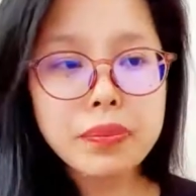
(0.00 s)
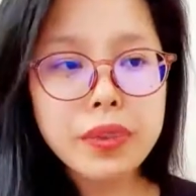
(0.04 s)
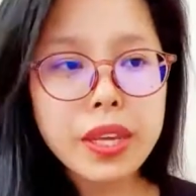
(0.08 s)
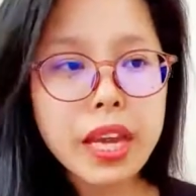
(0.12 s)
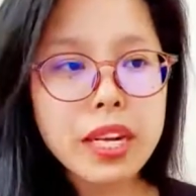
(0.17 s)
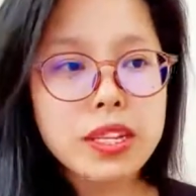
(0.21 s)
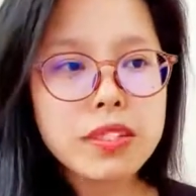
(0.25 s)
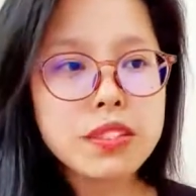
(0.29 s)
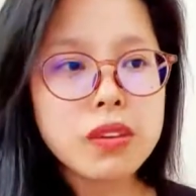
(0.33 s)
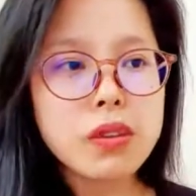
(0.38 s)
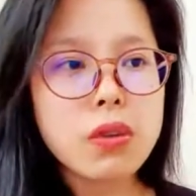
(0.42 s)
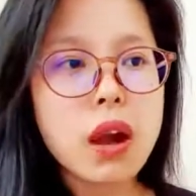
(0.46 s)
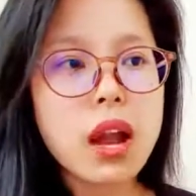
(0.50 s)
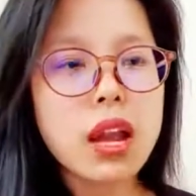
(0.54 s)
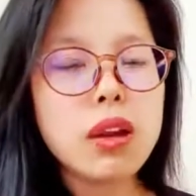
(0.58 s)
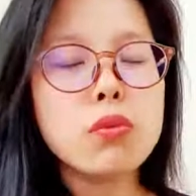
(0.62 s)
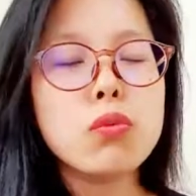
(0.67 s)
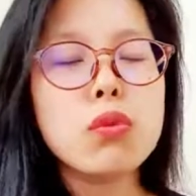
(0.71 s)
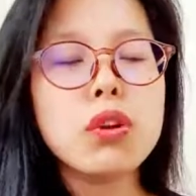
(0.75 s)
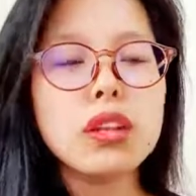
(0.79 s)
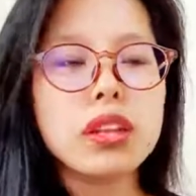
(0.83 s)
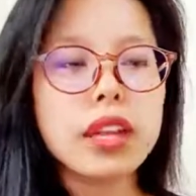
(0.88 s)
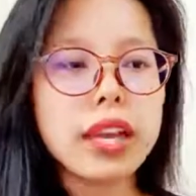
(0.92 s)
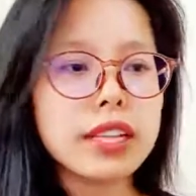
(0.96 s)
And so I
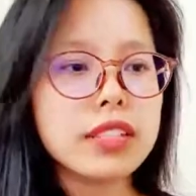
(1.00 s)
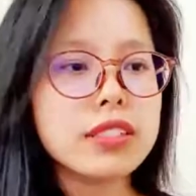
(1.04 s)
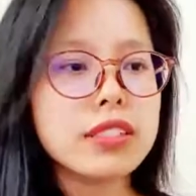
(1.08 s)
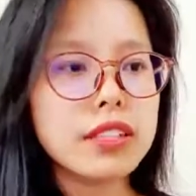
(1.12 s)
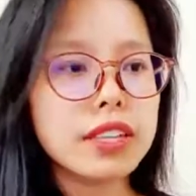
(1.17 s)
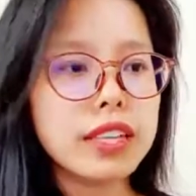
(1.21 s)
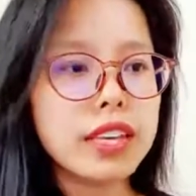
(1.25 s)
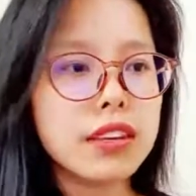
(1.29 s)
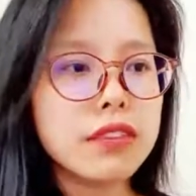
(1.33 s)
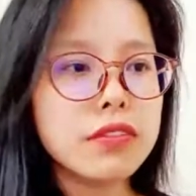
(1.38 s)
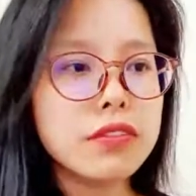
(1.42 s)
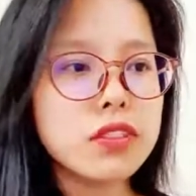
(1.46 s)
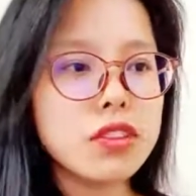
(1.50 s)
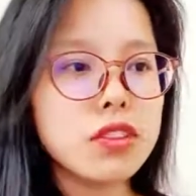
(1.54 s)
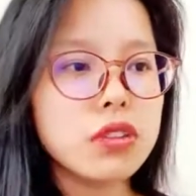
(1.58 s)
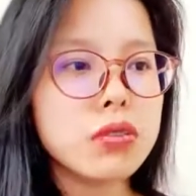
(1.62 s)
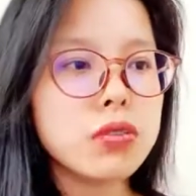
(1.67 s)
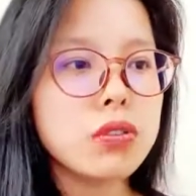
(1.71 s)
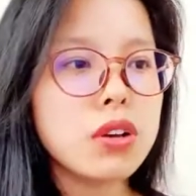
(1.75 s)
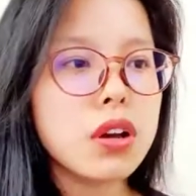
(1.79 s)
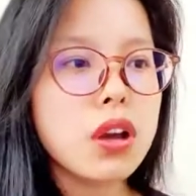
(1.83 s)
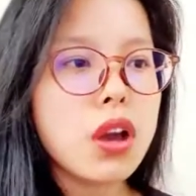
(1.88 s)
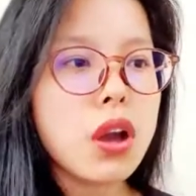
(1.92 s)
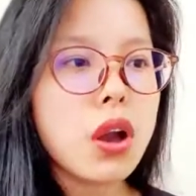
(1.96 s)
would like to give
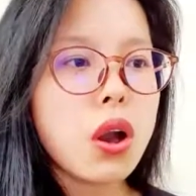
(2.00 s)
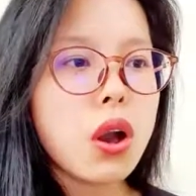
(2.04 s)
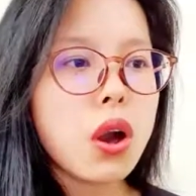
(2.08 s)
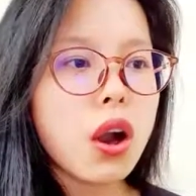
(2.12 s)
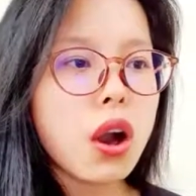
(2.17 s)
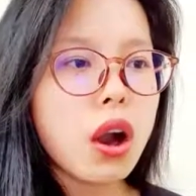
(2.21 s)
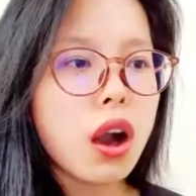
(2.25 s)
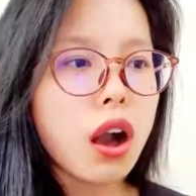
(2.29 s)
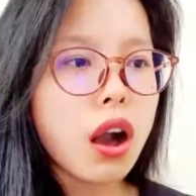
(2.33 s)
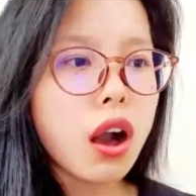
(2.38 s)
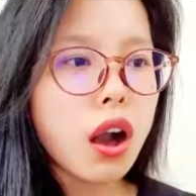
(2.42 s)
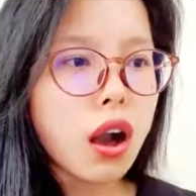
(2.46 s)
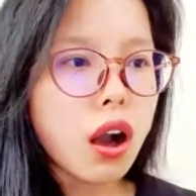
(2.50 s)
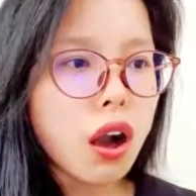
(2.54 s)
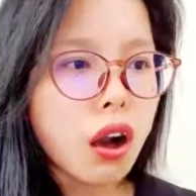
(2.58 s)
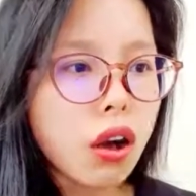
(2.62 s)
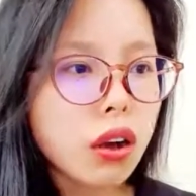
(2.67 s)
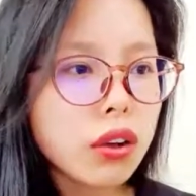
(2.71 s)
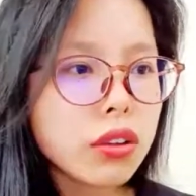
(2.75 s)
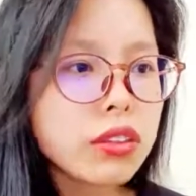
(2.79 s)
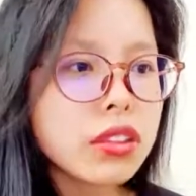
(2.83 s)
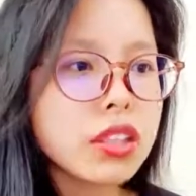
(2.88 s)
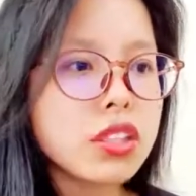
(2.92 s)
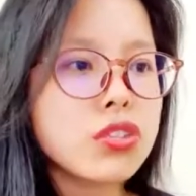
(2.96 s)
you
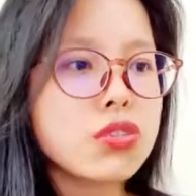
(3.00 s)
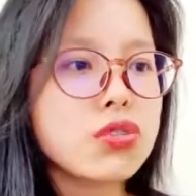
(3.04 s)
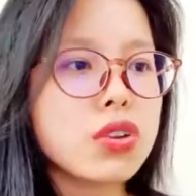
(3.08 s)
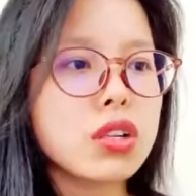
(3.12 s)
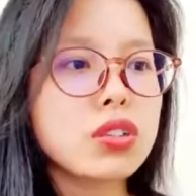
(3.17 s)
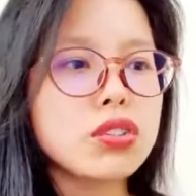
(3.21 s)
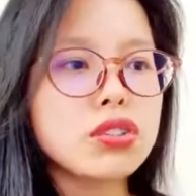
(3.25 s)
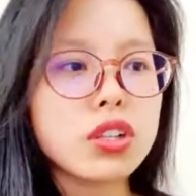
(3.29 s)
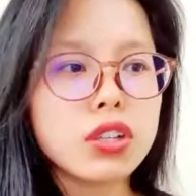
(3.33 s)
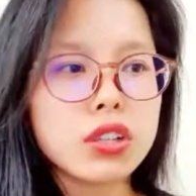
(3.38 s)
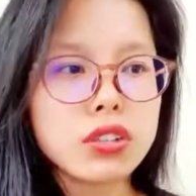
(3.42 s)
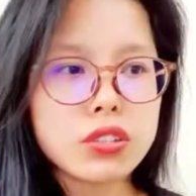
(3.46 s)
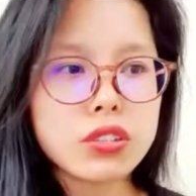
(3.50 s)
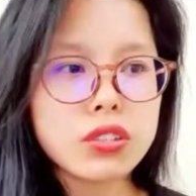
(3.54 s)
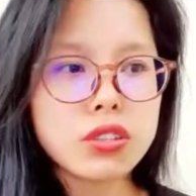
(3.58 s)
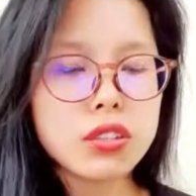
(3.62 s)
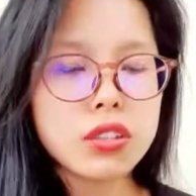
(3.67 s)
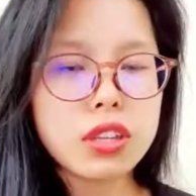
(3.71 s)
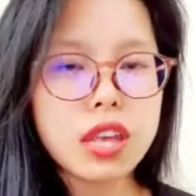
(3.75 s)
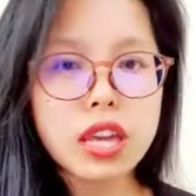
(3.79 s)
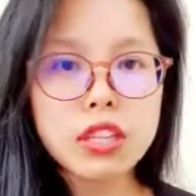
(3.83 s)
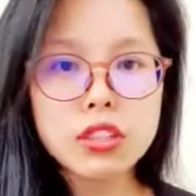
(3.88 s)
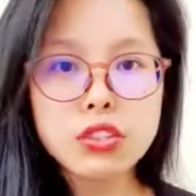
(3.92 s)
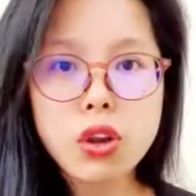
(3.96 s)
all the structures
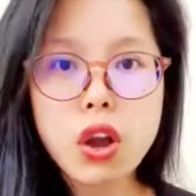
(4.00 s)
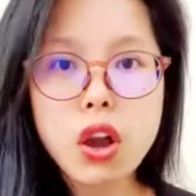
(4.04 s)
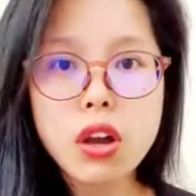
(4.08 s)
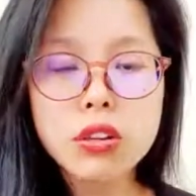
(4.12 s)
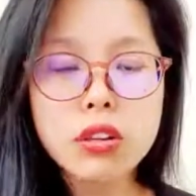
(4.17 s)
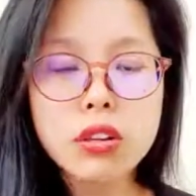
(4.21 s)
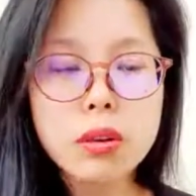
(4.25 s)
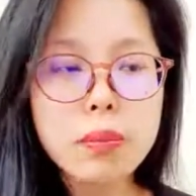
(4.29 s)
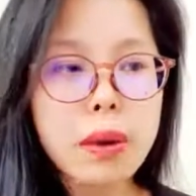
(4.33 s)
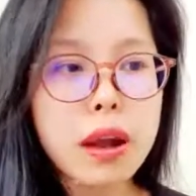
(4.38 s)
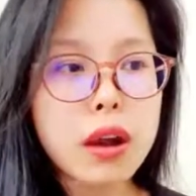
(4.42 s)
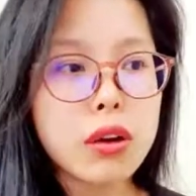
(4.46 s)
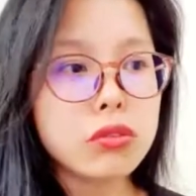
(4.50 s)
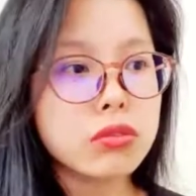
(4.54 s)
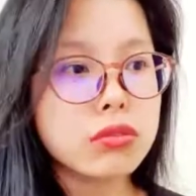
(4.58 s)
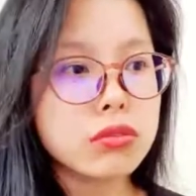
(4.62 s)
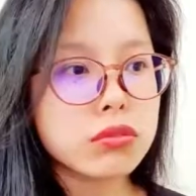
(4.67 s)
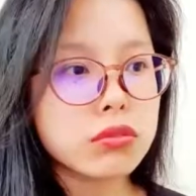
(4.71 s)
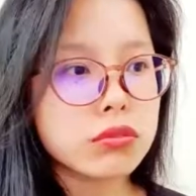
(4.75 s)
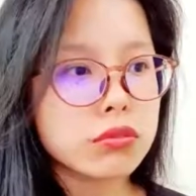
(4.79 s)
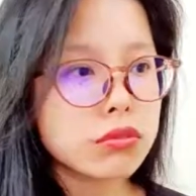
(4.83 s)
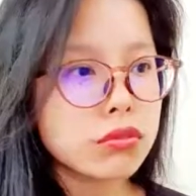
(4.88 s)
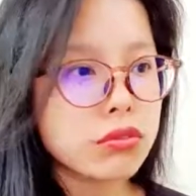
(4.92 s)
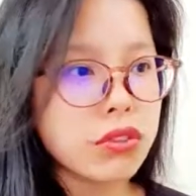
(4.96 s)
that talk about
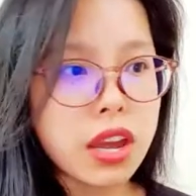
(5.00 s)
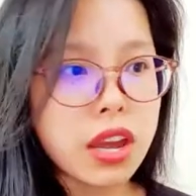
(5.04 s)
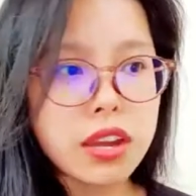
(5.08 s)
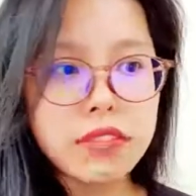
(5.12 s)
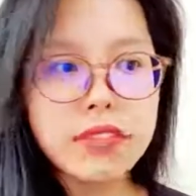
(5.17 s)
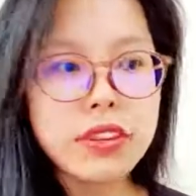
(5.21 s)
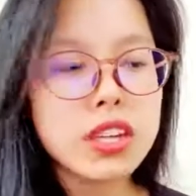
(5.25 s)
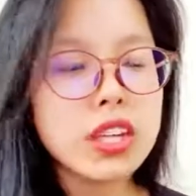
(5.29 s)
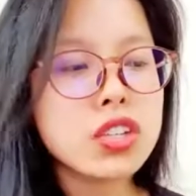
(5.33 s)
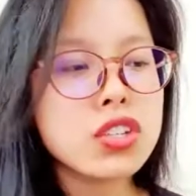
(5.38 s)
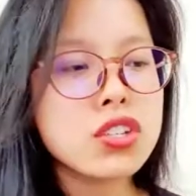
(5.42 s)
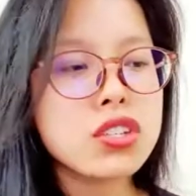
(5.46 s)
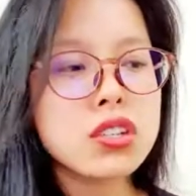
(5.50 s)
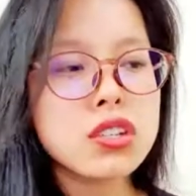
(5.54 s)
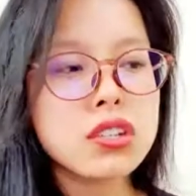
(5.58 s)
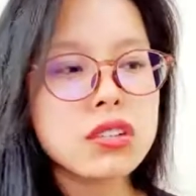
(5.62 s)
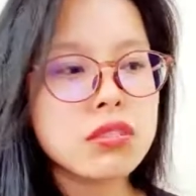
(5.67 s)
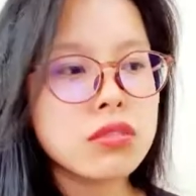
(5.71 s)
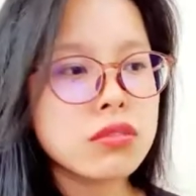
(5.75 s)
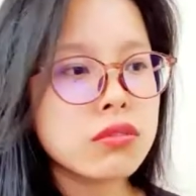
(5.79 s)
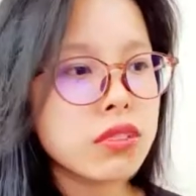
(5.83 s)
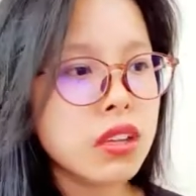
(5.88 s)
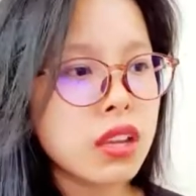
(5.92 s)
definition,